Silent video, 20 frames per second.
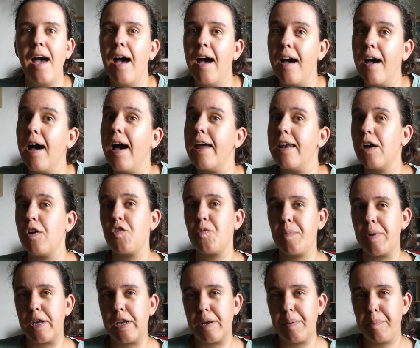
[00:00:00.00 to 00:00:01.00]
and I've
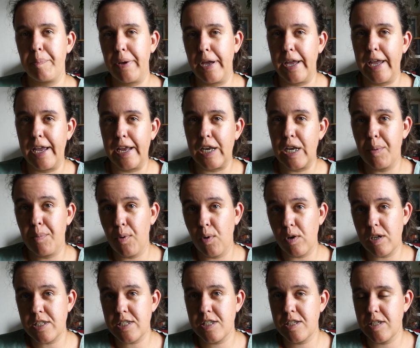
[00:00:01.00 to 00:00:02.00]
been picking the
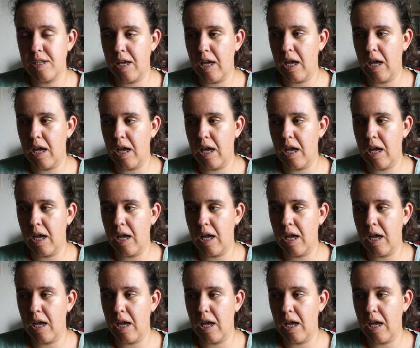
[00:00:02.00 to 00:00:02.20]
books